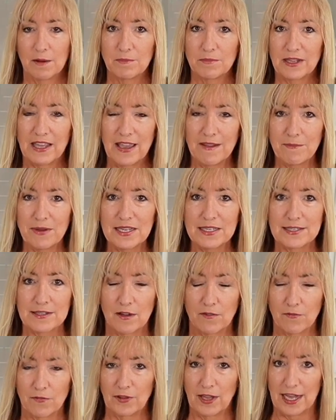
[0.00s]
gave
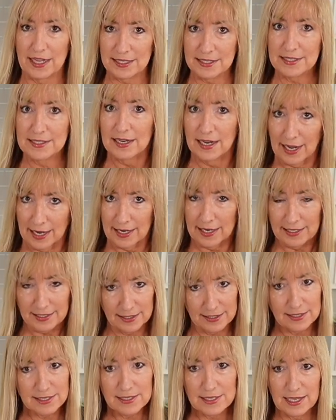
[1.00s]
myself last night, I did
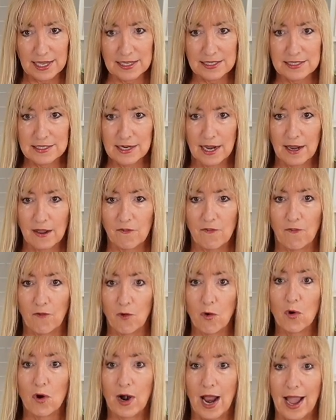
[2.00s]
this last night,
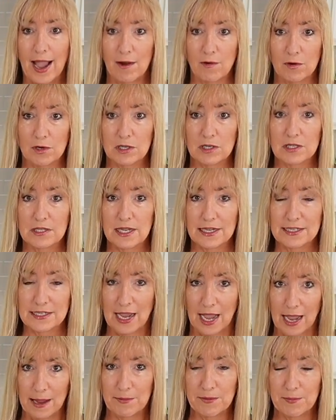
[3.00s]
4 hours. I
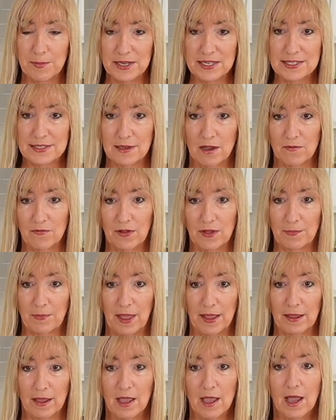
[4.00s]
timed myself. I'm like,
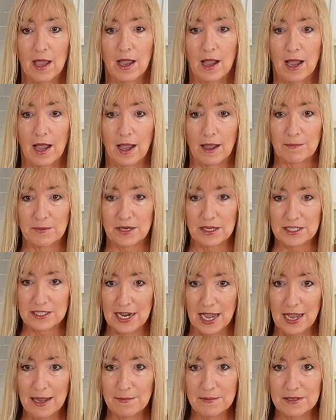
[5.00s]
I'm going to
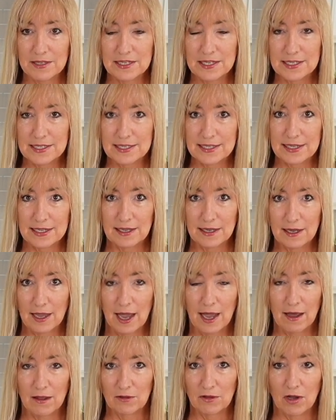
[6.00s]
time to see
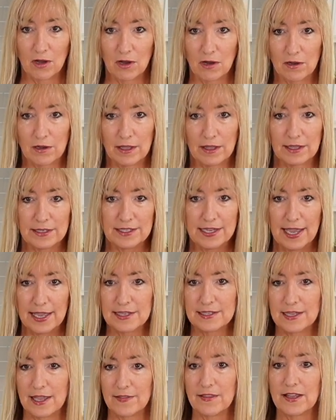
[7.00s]
how long it takes,
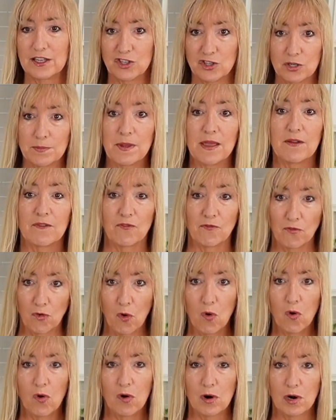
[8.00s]
and it took me
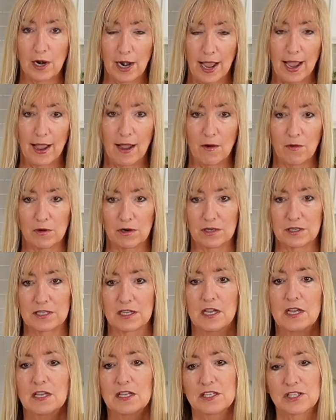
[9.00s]
4 hours.
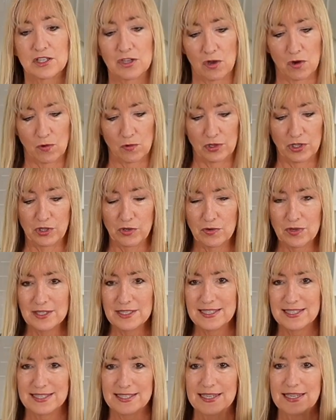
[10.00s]
So you can
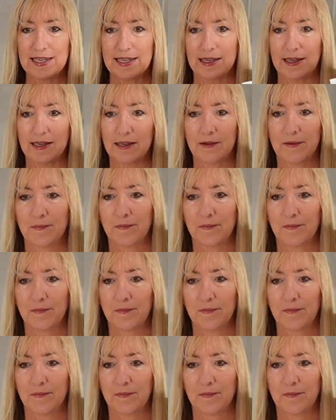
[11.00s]
see